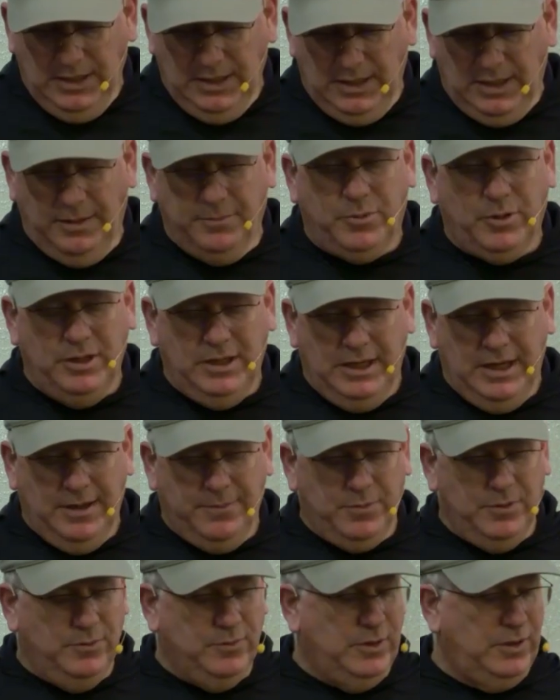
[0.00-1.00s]
I'm pretty
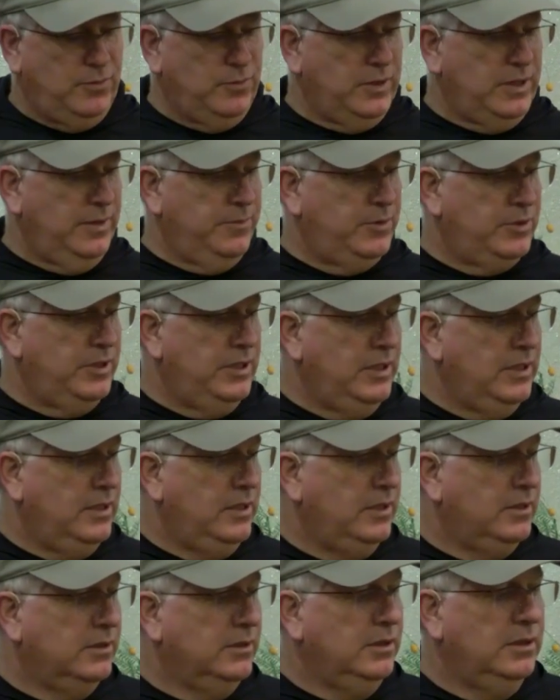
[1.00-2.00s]
happy with what I'm seeing
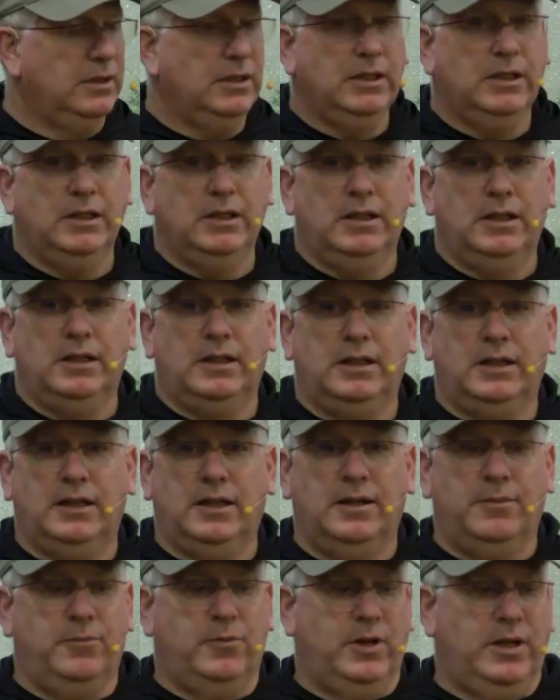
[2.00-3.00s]
here.
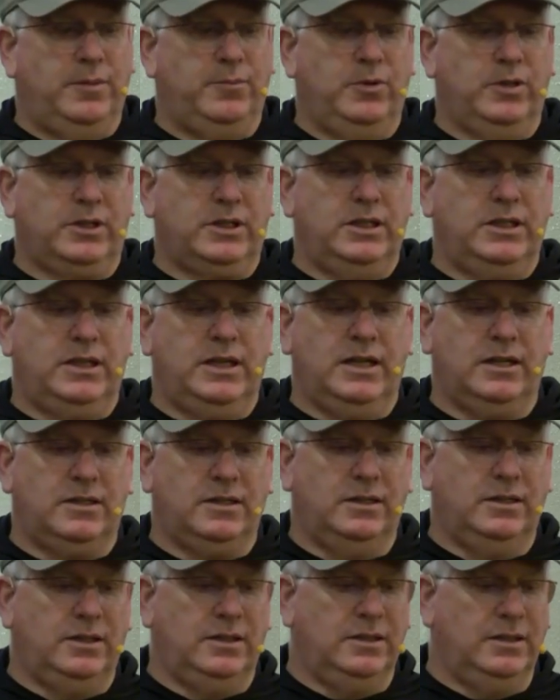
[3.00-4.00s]
When I'm looking at
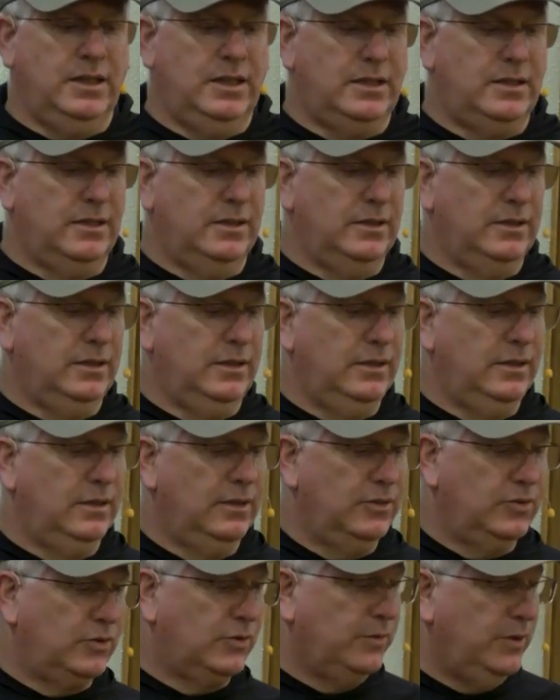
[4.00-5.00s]
the
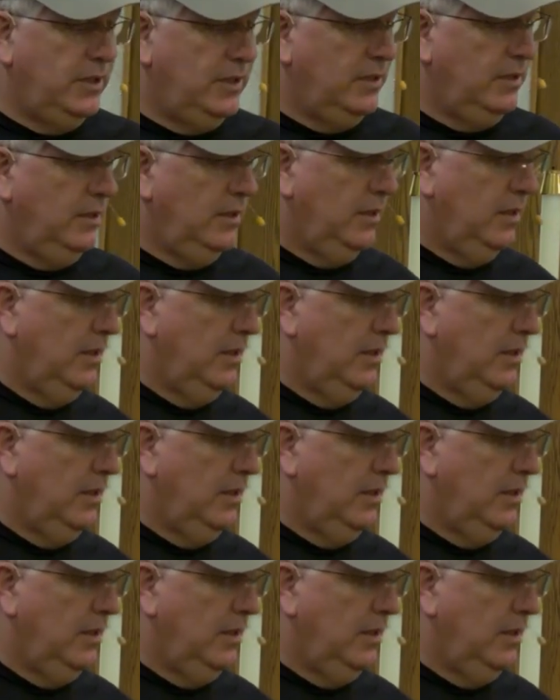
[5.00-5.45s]
screen,